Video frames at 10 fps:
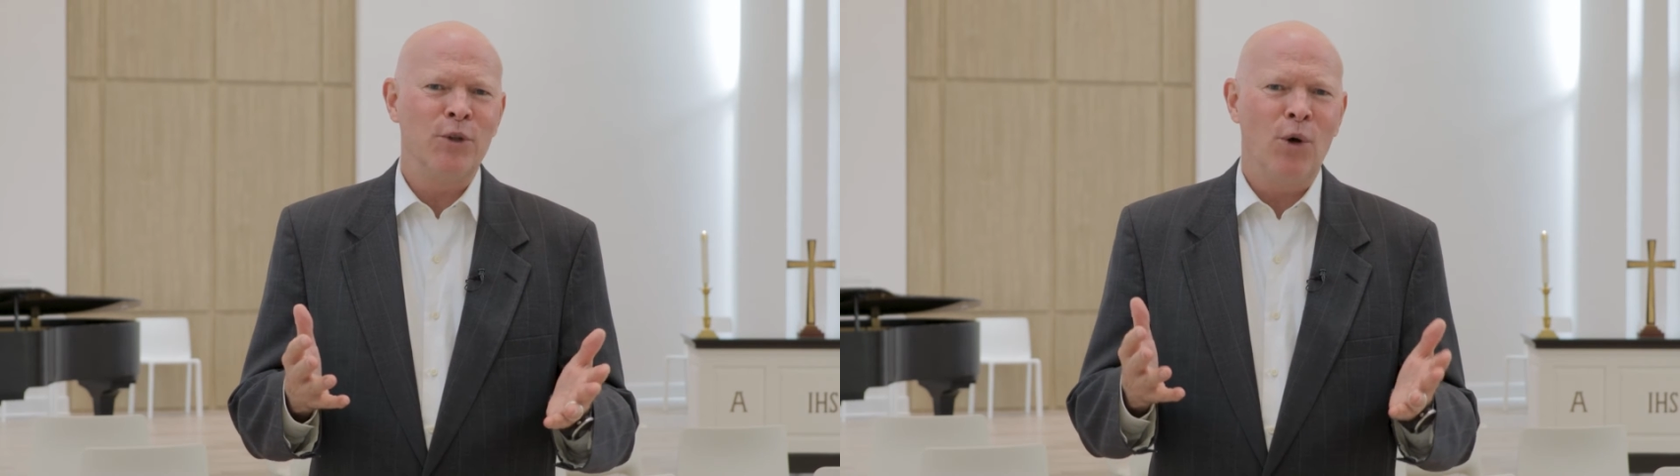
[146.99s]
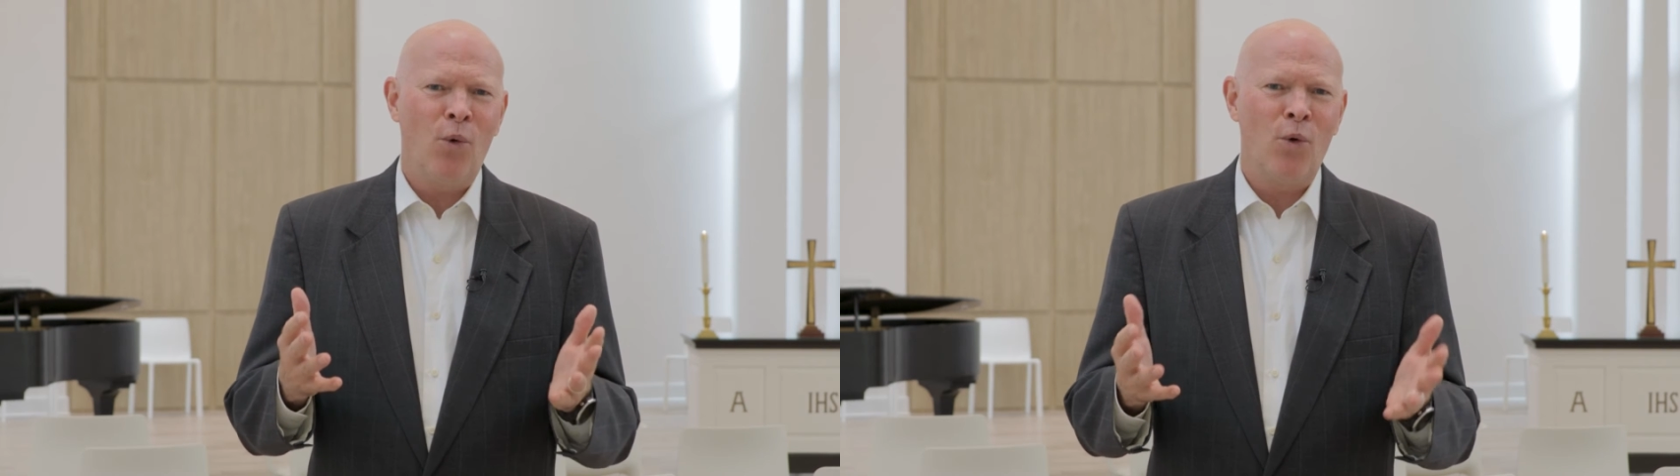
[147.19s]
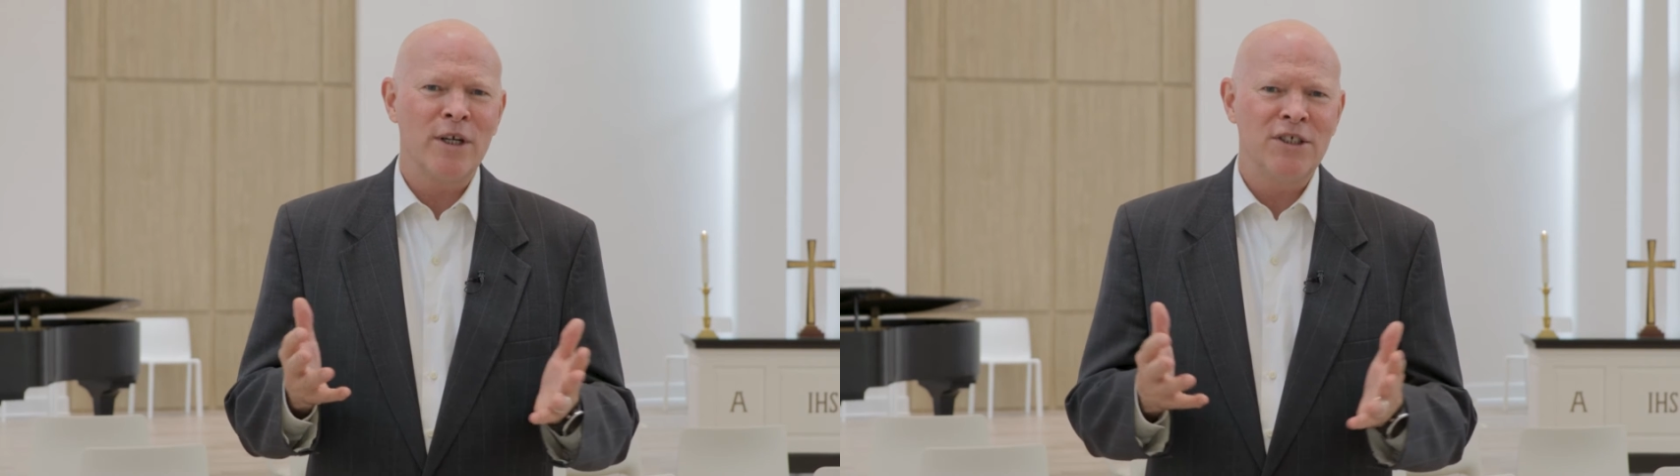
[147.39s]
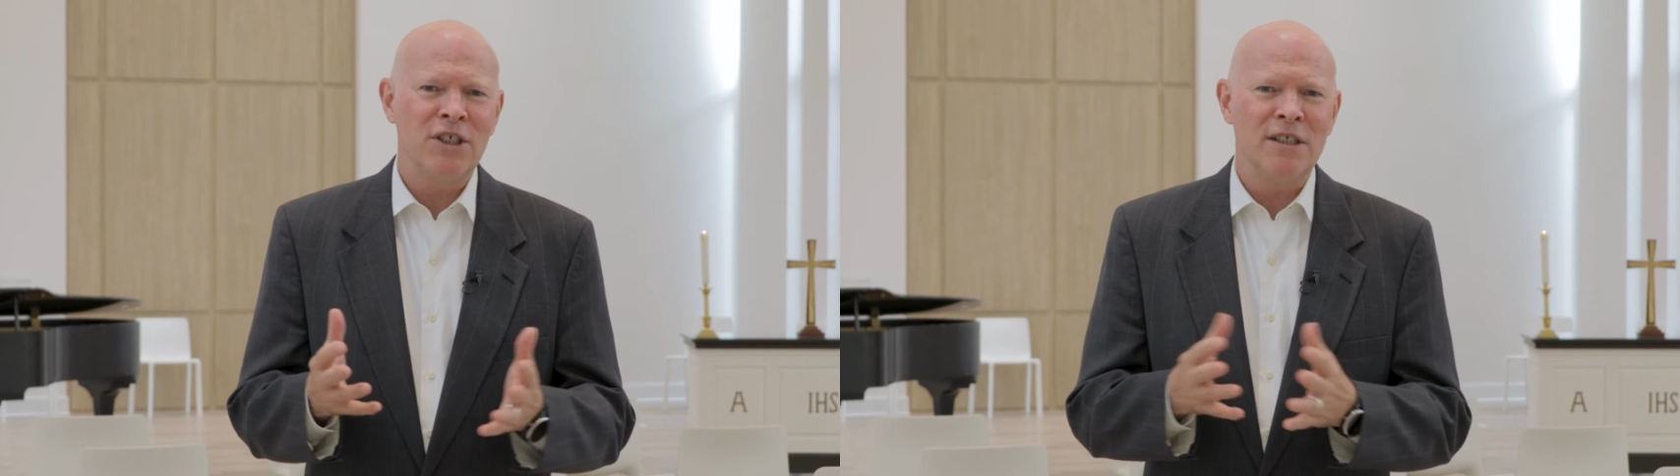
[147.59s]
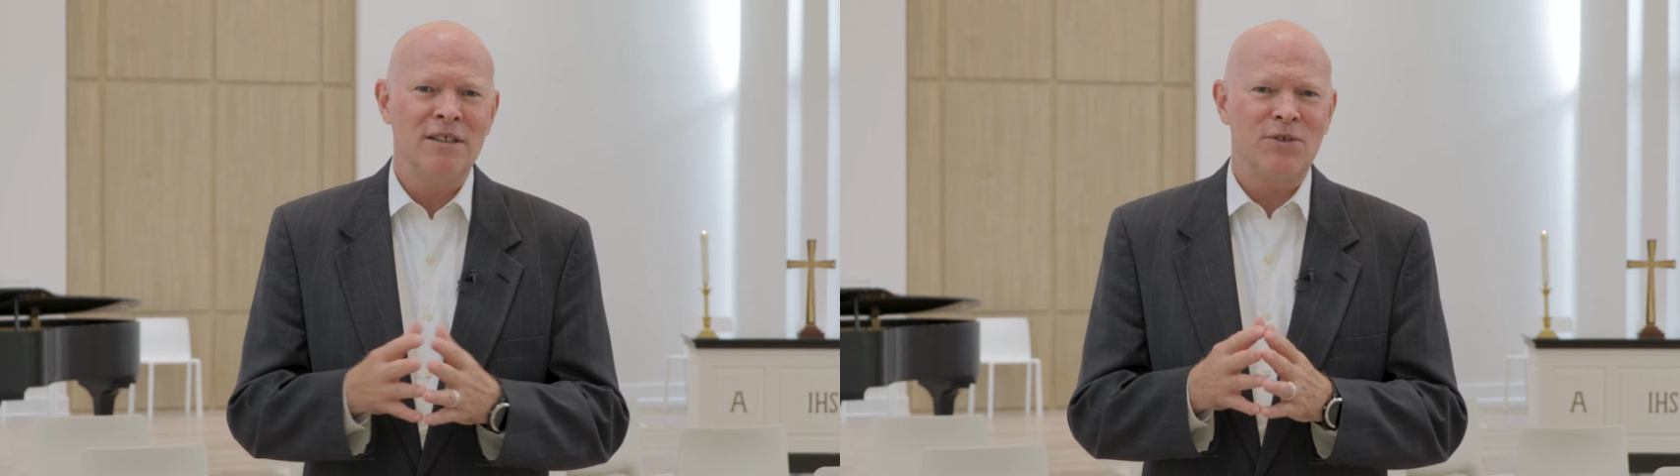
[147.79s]
with the
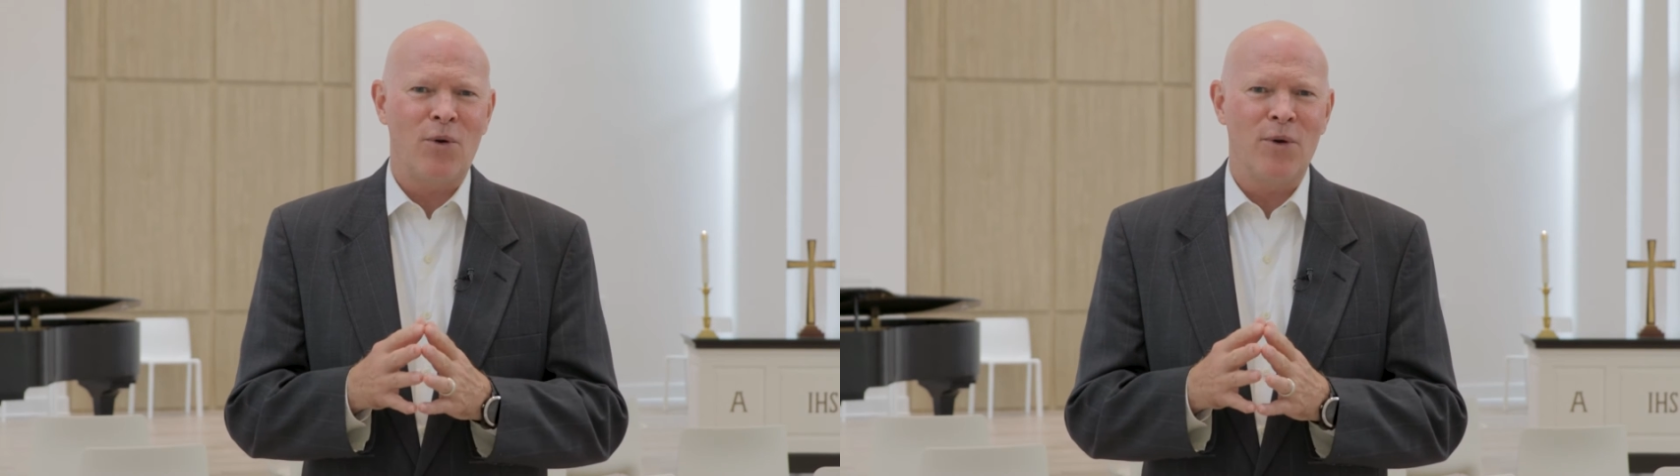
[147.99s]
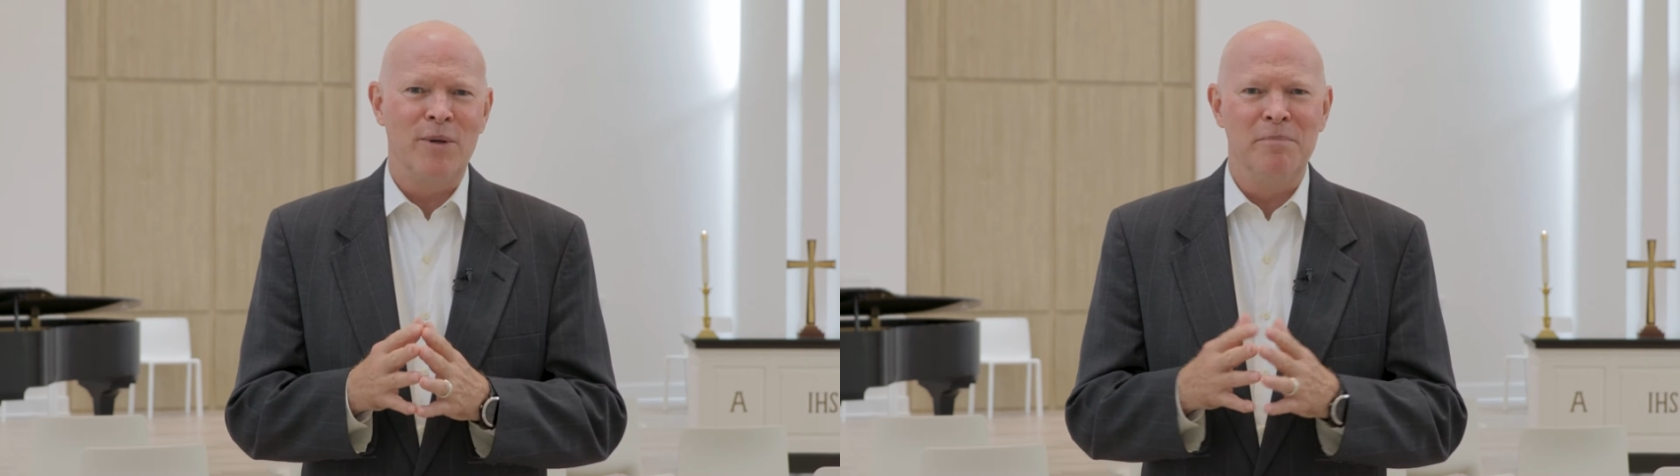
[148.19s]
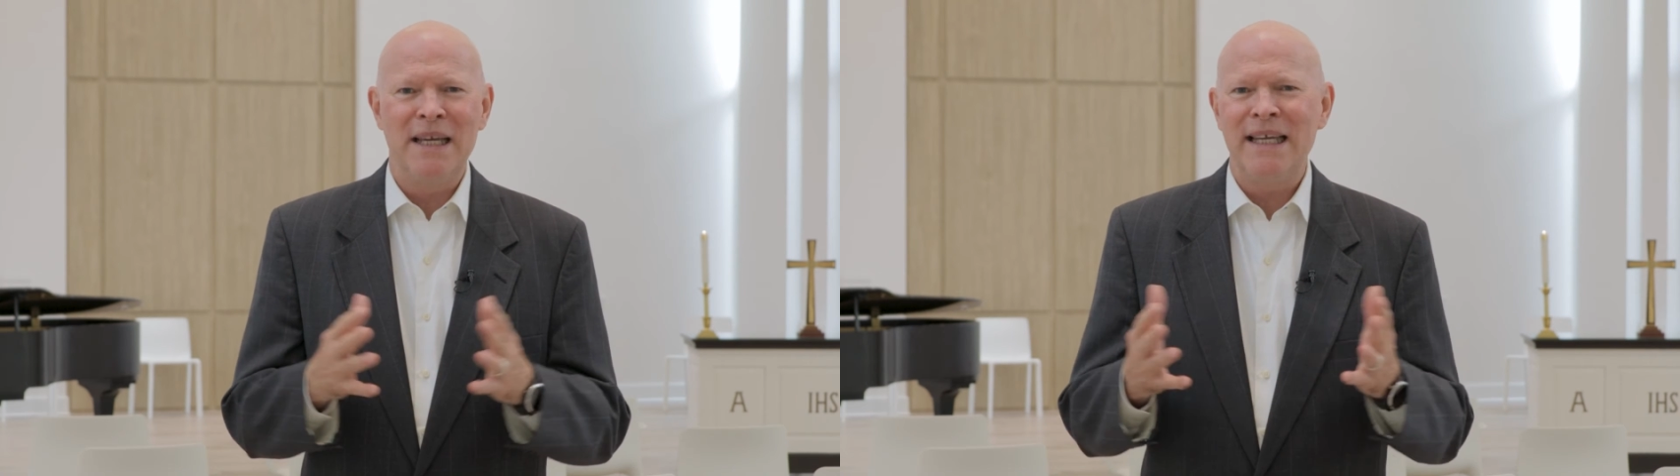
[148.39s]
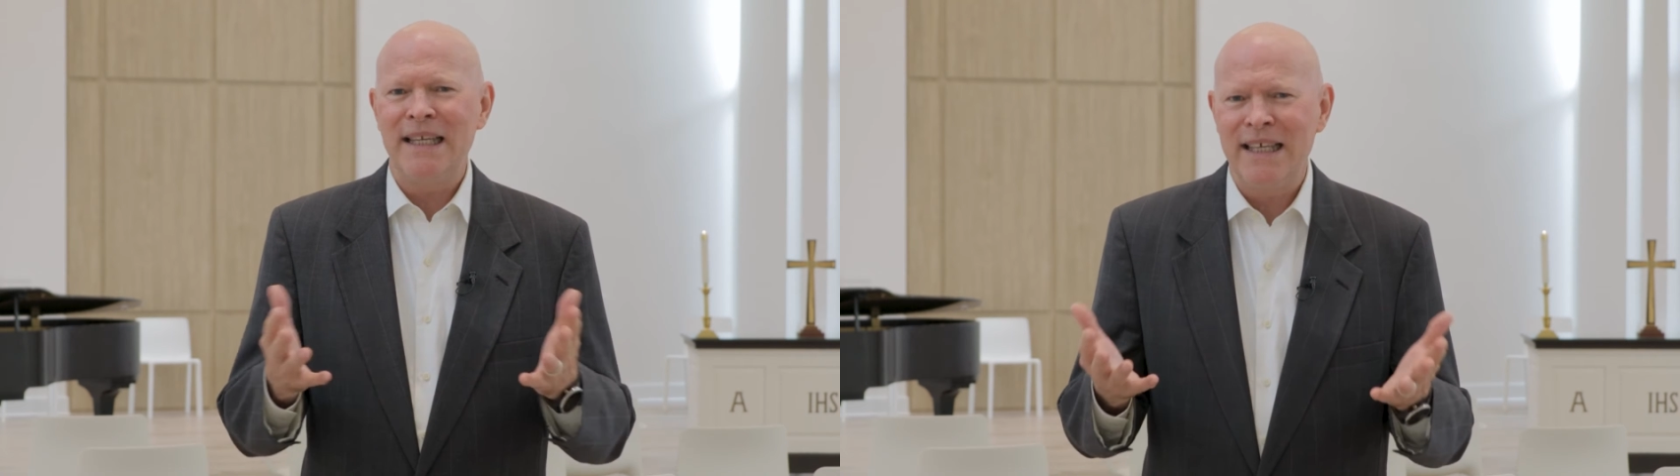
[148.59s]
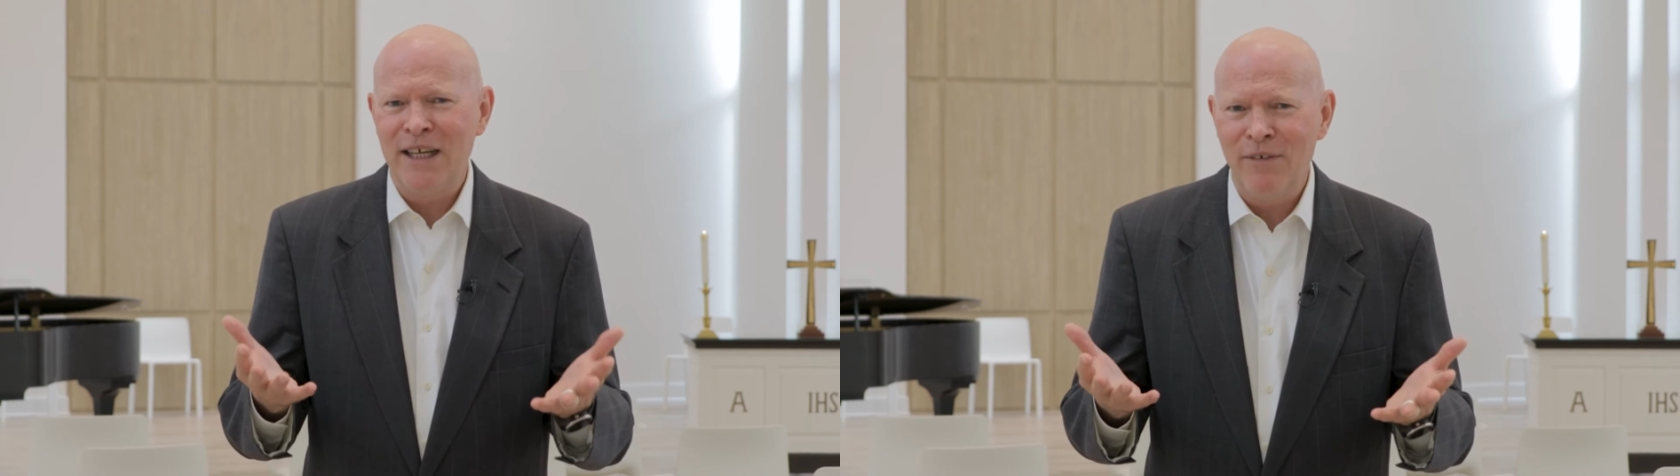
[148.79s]
origins or the
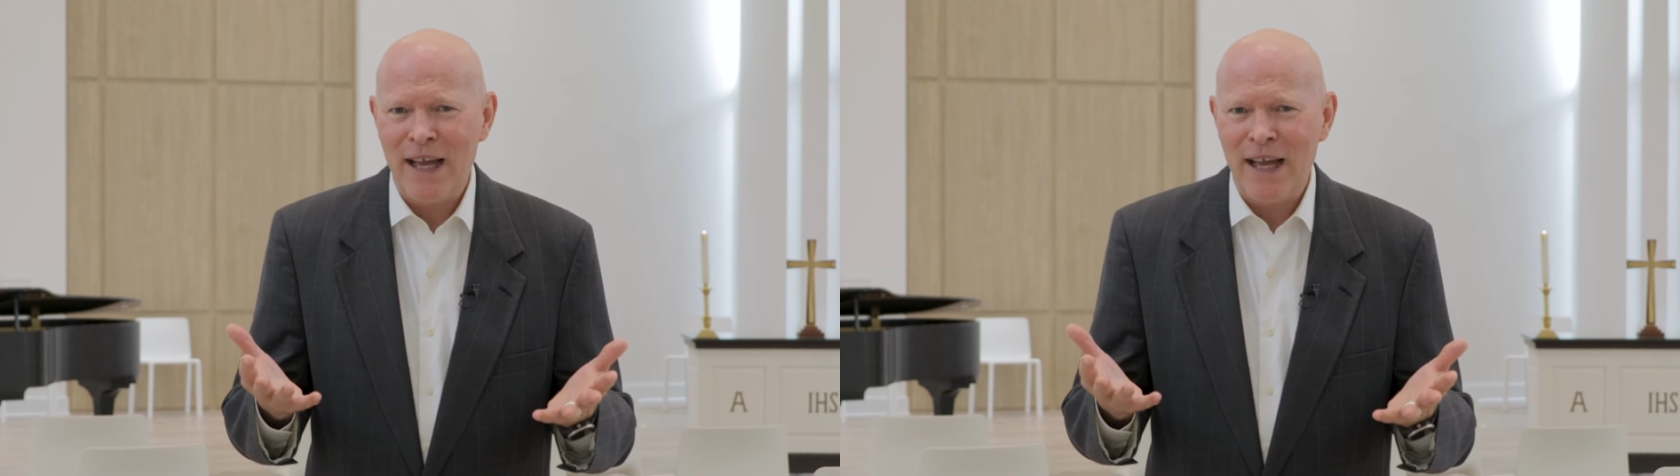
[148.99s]
meaning of